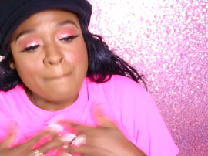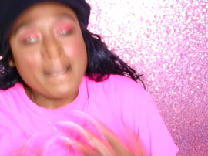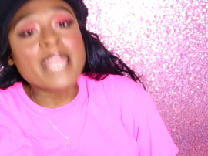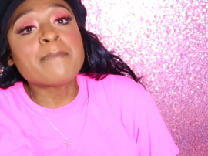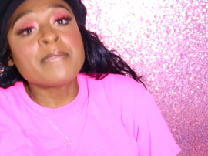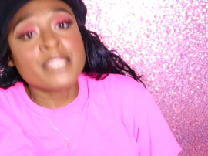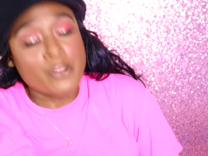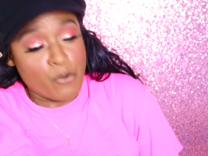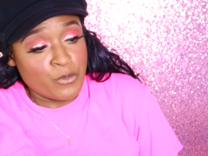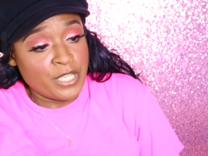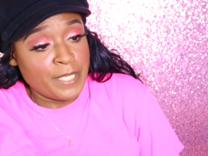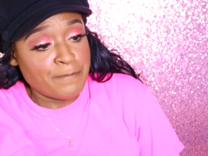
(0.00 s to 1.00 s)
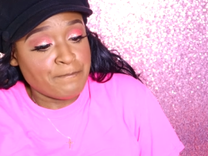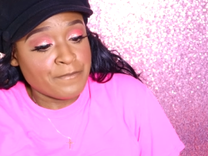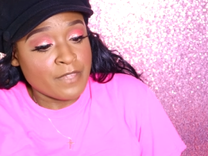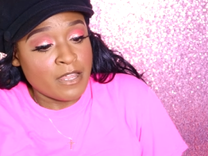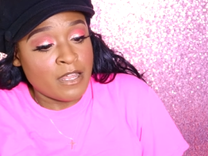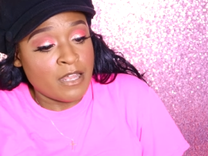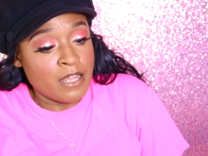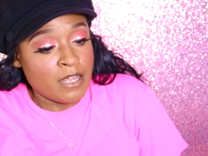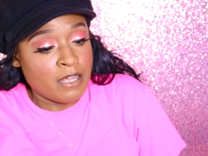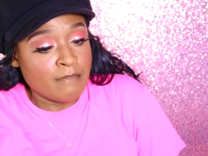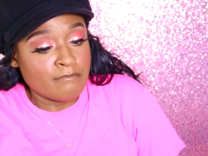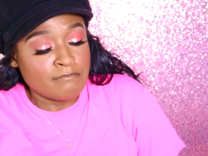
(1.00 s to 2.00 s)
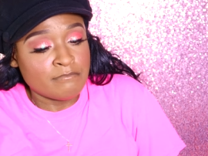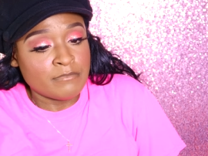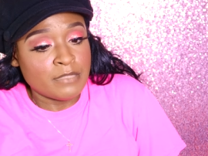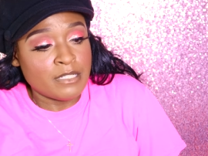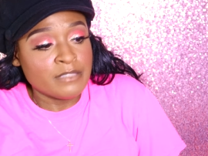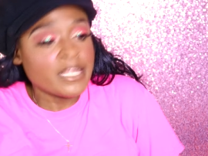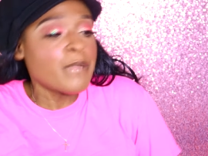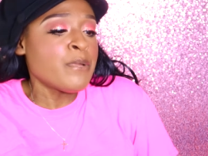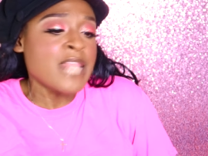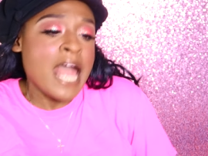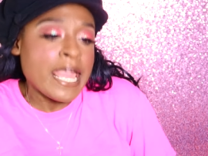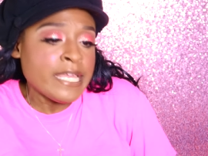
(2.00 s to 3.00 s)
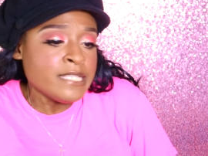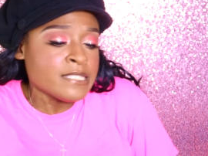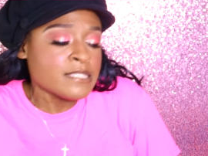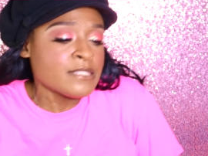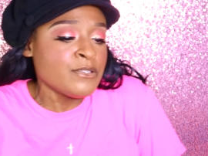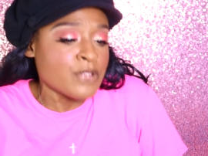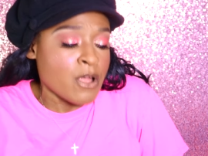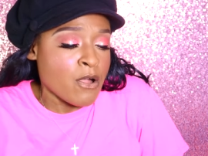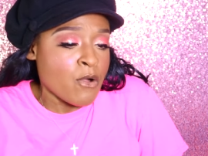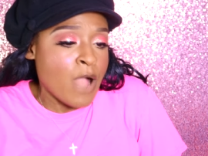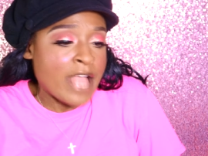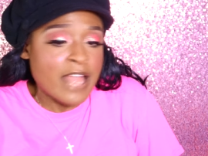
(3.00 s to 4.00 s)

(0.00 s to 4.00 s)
My opinion only. Um, they were nice, you know.